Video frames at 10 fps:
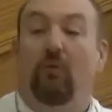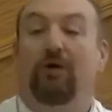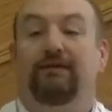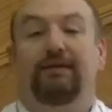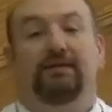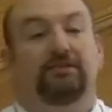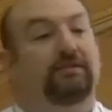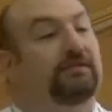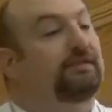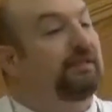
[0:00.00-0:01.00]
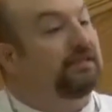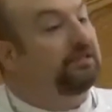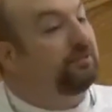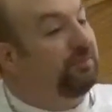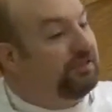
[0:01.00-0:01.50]
What is the
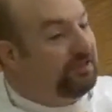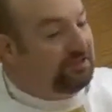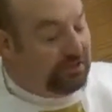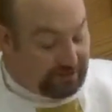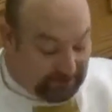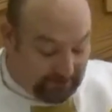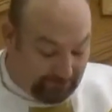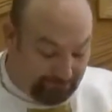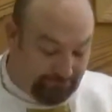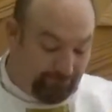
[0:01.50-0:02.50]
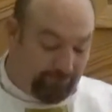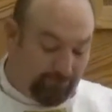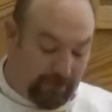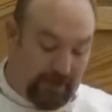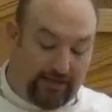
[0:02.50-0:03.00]
sixth petition?
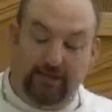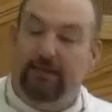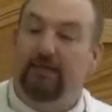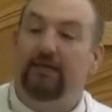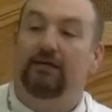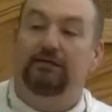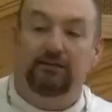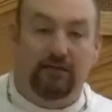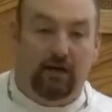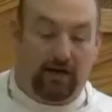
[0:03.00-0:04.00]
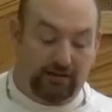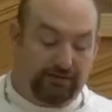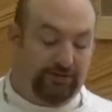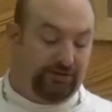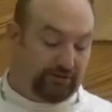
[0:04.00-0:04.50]
And lead us
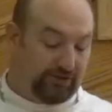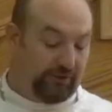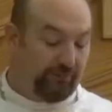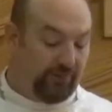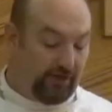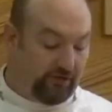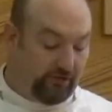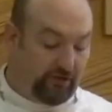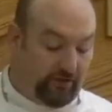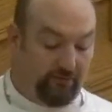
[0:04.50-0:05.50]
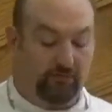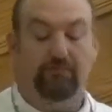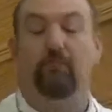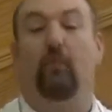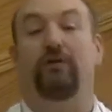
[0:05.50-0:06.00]
not into temptation.
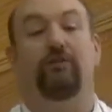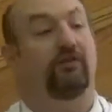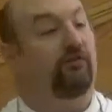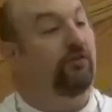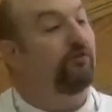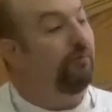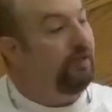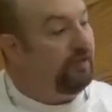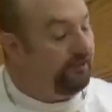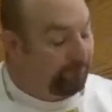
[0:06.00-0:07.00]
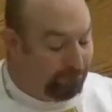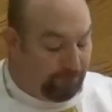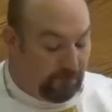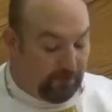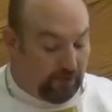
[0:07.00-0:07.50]
What does this mean?
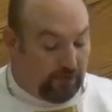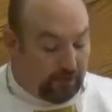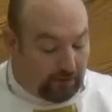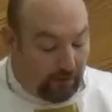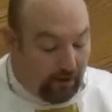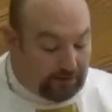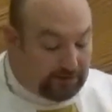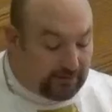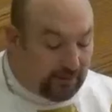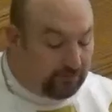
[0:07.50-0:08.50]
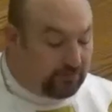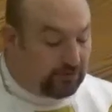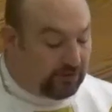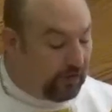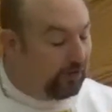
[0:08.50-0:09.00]
God
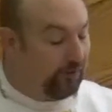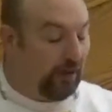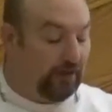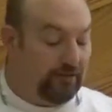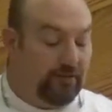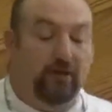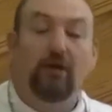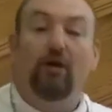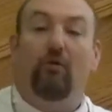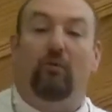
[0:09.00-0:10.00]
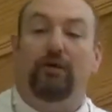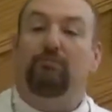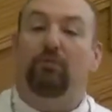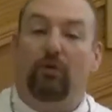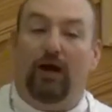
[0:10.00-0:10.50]
tempts no one.
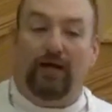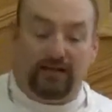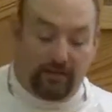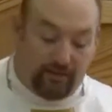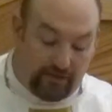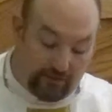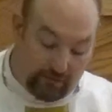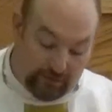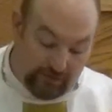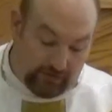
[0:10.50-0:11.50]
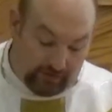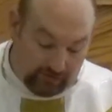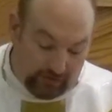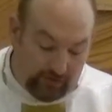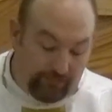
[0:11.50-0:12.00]
We pray in this
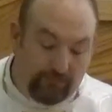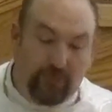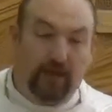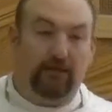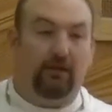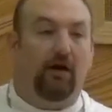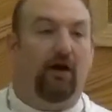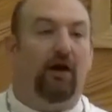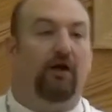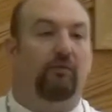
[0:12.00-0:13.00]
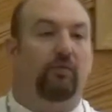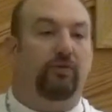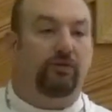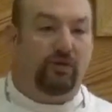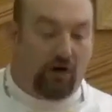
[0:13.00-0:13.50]
petition that God
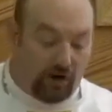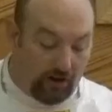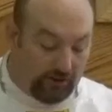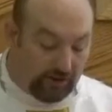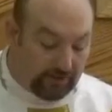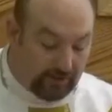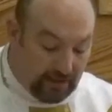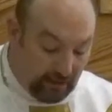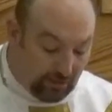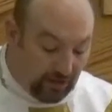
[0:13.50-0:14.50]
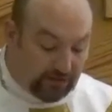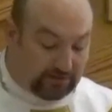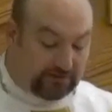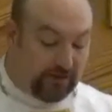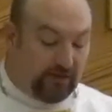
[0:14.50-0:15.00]
would guard and keep
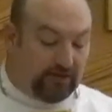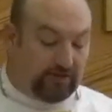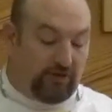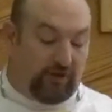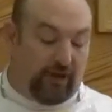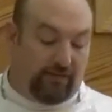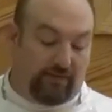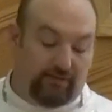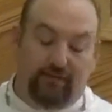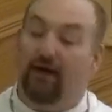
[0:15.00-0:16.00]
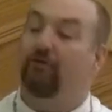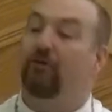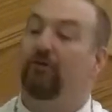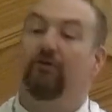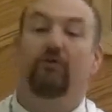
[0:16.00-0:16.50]
us so that the
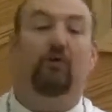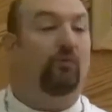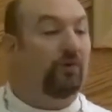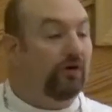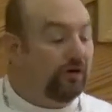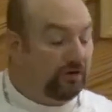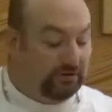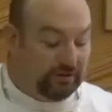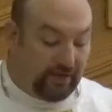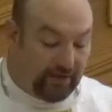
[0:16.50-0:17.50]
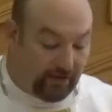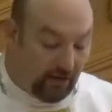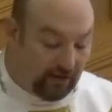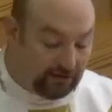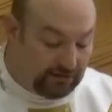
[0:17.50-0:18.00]
devil, the world, and
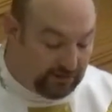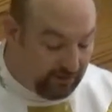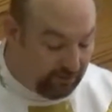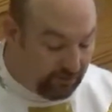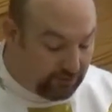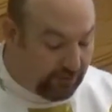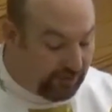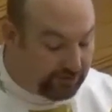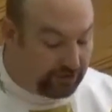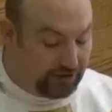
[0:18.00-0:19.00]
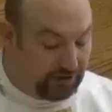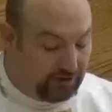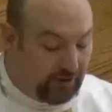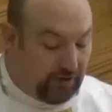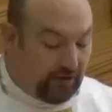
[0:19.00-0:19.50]
our sinful
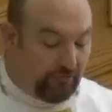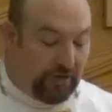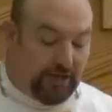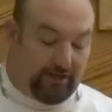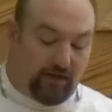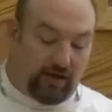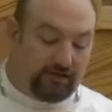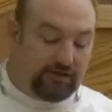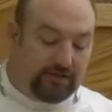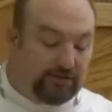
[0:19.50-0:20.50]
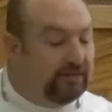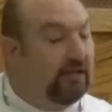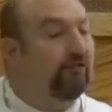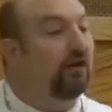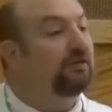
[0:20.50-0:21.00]
nature may not
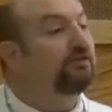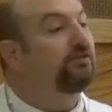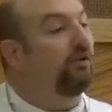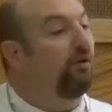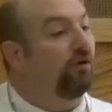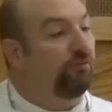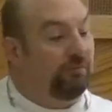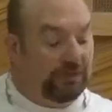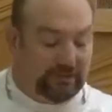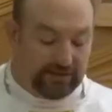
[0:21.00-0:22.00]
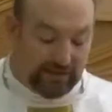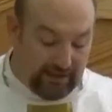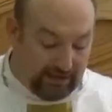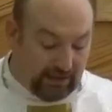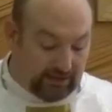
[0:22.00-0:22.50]
deceive us or
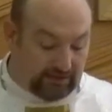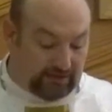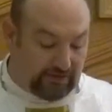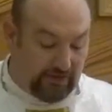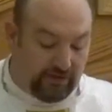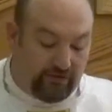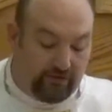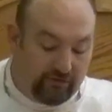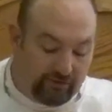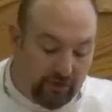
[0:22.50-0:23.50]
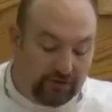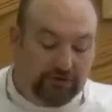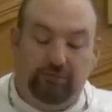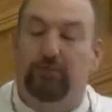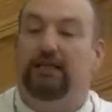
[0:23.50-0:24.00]
mislead us into
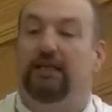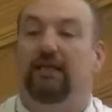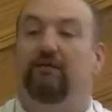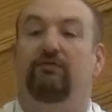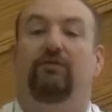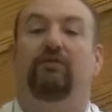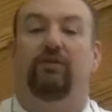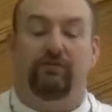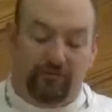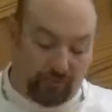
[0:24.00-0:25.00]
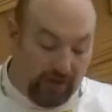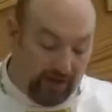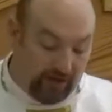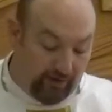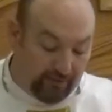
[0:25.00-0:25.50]
false belief,
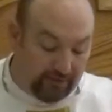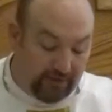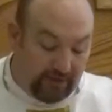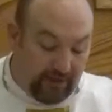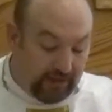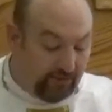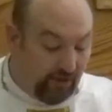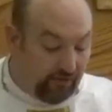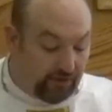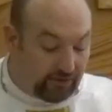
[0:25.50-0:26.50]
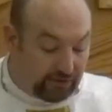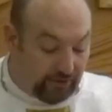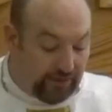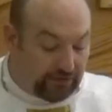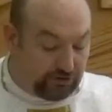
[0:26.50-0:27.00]
despair, and other
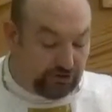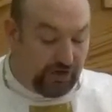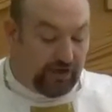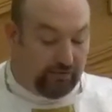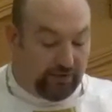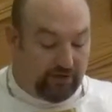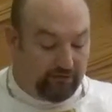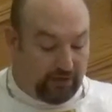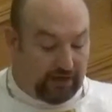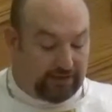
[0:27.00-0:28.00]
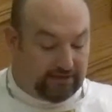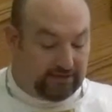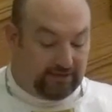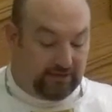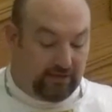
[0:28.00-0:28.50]
great shame and
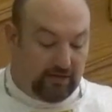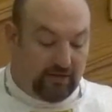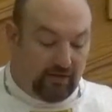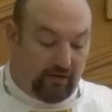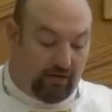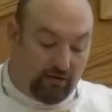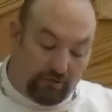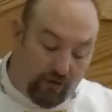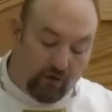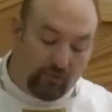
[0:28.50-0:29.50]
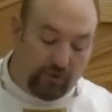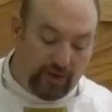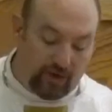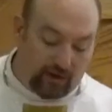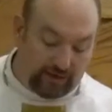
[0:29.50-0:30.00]
vice. Although
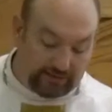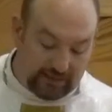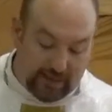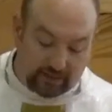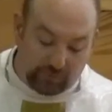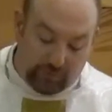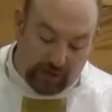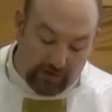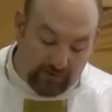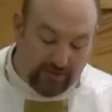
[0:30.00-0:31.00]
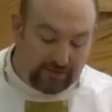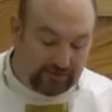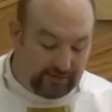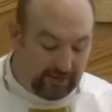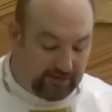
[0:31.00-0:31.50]
we are attacked by
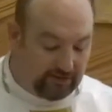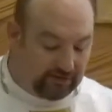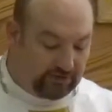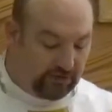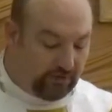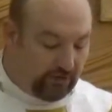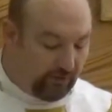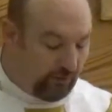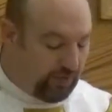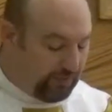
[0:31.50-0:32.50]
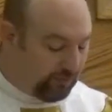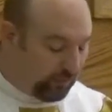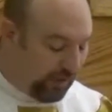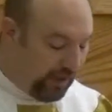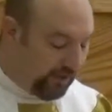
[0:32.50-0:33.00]
these things, we
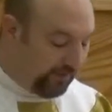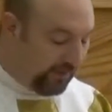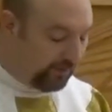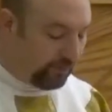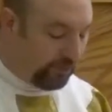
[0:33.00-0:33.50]
pray that